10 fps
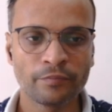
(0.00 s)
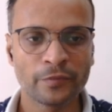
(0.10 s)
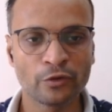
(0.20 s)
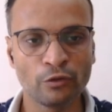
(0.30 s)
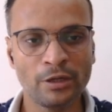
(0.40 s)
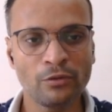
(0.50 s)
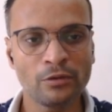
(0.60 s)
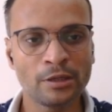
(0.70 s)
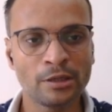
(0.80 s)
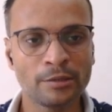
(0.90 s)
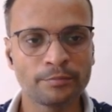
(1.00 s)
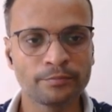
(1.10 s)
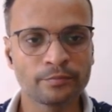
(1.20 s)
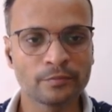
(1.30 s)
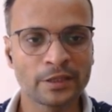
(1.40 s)
So when you
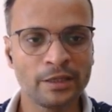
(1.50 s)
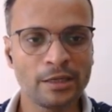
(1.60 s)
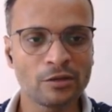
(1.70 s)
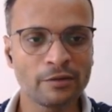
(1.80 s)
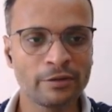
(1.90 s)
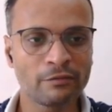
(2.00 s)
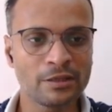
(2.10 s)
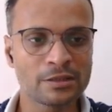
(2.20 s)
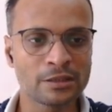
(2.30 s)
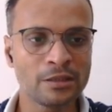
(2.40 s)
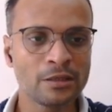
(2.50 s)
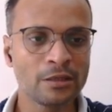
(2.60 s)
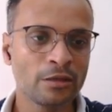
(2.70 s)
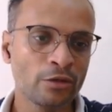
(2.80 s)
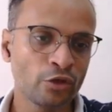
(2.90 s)
click on the frequency,
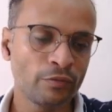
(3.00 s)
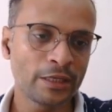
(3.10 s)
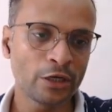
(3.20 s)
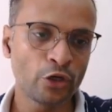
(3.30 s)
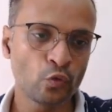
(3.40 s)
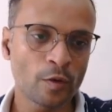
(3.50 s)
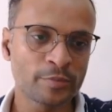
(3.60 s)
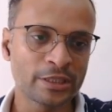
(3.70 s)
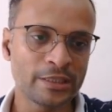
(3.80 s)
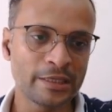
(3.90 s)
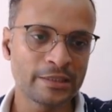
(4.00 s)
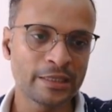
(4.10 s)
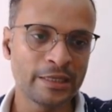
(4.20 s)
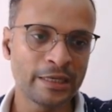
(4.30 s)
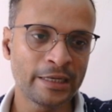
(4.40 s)
you will get two options, that is the
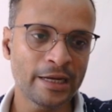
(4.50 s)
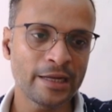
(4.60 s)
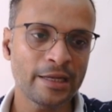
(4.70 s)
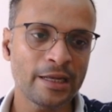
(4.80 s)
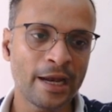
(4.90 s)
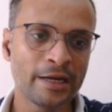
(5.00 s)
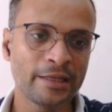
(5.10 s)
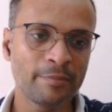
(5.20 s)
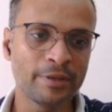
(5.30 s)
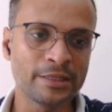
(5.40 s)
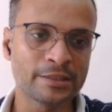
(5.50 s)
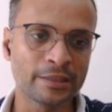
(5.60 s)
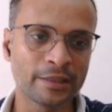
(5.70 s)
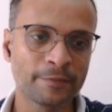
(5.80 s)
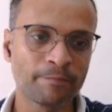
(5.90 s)
data array and the bins
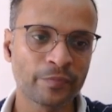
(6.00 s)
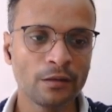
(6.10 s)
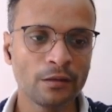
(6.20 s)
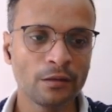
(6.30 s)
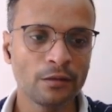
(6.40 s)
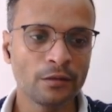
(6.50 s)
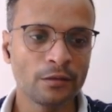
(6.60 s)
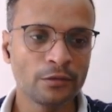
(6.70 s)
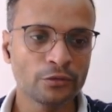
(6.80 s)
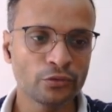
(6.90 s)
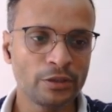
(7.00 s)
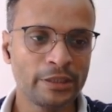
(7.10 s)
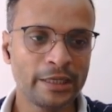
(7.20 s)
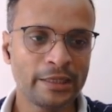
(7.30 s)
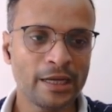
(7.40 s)
array. So
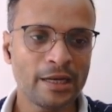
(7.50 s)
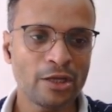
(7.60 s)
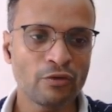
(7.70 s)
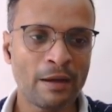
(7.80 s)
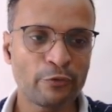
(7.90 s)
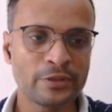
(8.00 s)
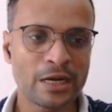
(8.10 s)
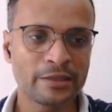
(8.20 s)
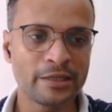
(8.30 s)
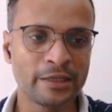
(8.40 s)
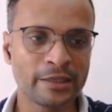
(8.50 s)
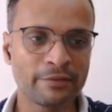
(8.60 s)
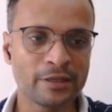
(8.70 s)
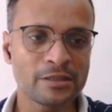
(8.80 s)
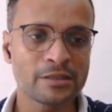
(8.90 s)
in data array, you have to select the data
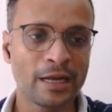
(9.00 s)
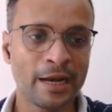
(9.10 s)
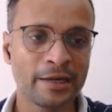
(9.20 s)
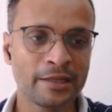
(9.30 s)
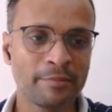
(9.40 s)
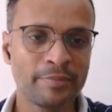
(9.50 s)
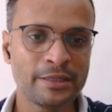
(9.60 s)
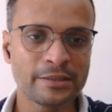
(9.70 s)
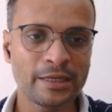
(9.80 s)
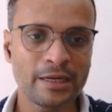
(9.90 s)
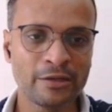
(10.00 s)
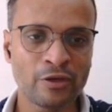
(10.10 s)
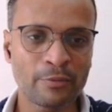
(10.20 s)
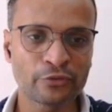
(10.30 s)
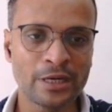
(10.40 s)
first, and in the bins array, you
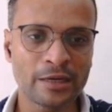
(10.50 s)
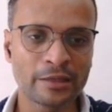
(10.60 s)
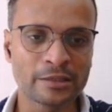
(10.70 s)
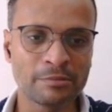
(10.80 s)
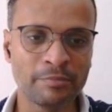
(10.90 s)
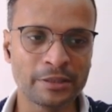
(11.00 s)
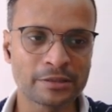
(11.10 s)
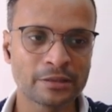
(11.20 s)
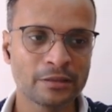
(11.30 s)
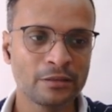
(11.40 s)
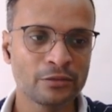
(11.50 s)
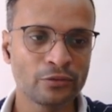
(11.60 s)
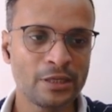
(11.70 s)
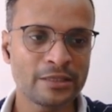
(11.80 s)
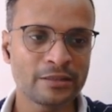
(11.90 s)
have to select this bins.
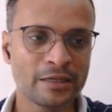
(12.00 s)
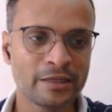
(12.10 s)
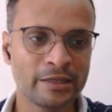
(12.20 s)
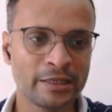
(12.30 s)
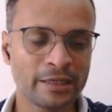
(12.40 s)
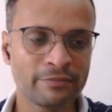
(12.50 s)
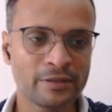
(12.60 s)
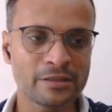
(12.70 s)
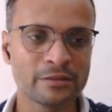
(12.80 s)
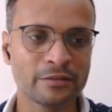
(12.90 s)
So let's select the data first.